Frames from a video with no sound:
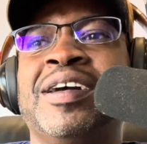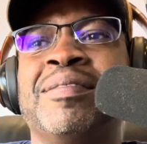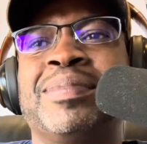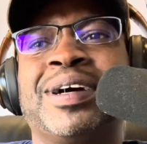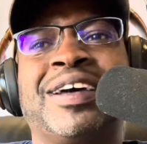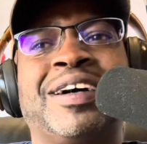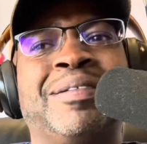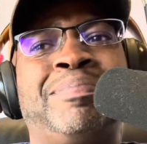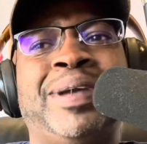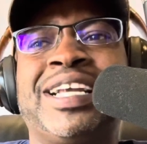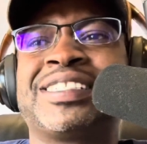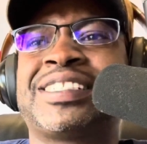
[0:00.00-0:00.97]
But uh,
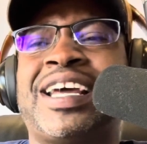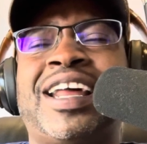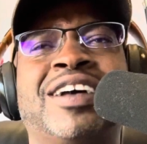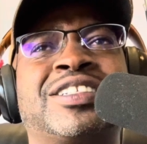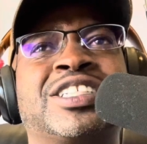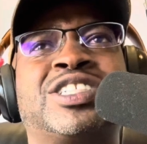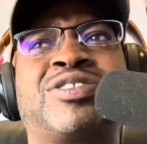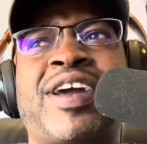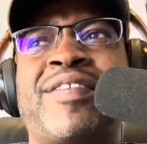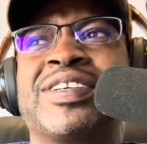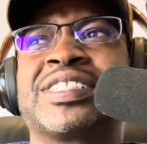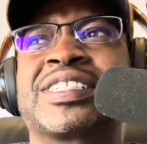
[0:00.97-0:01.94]
big shout out to
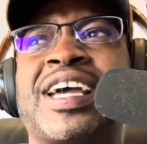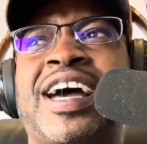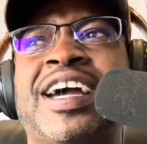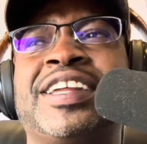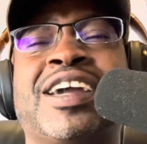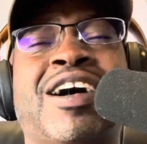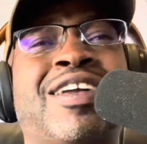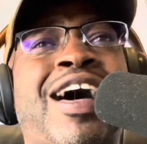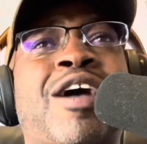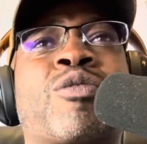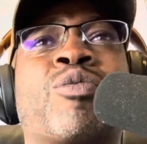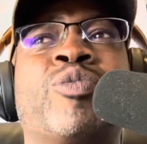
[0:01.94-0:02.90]
Travis Scott, y'all.
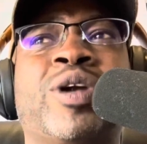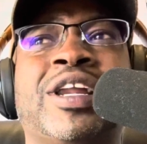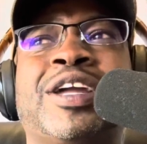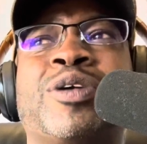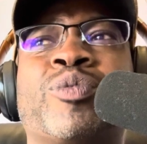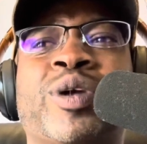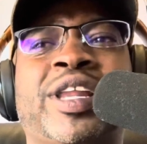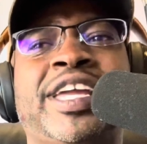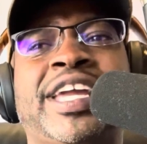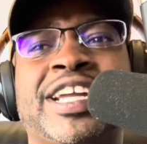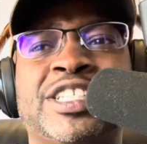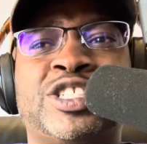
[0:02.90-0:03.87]
I really,
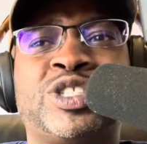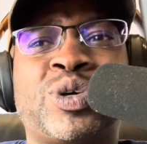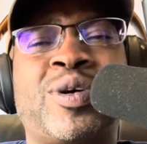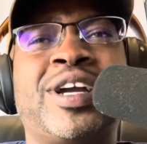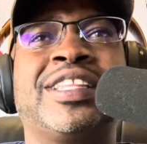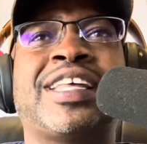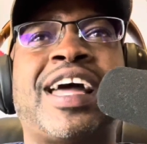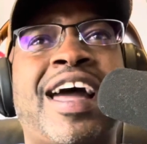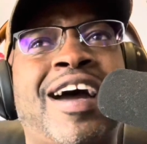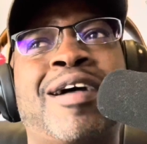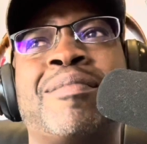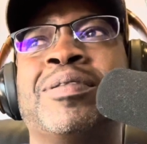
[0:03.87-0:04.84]
really enjoyed the
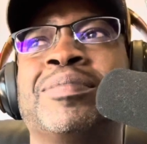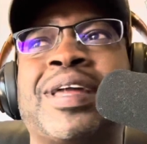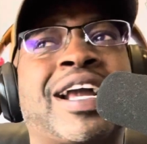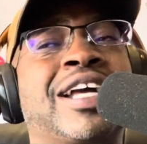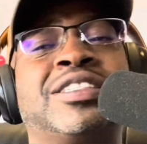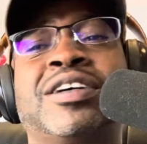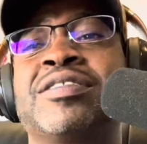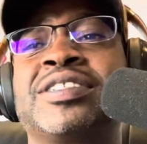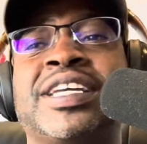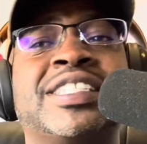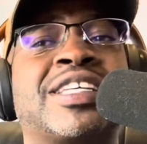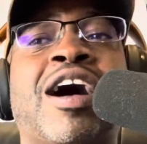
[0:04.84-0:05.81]
album. Like I told
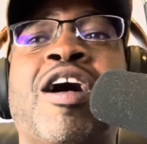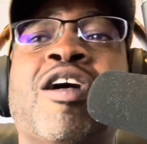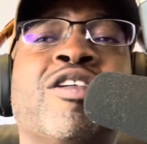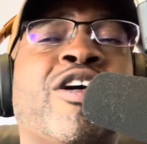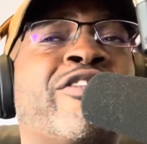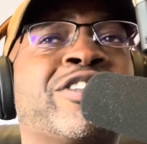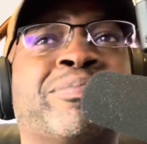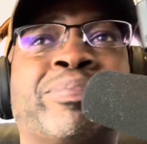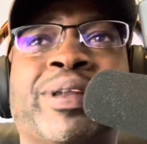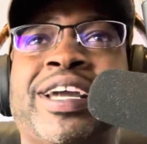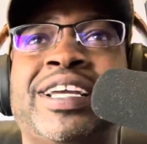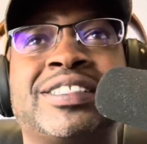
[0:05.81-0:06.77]
you, it's all over the
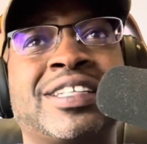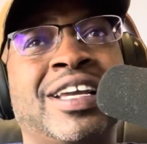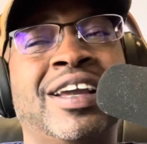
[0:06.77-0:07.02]
place.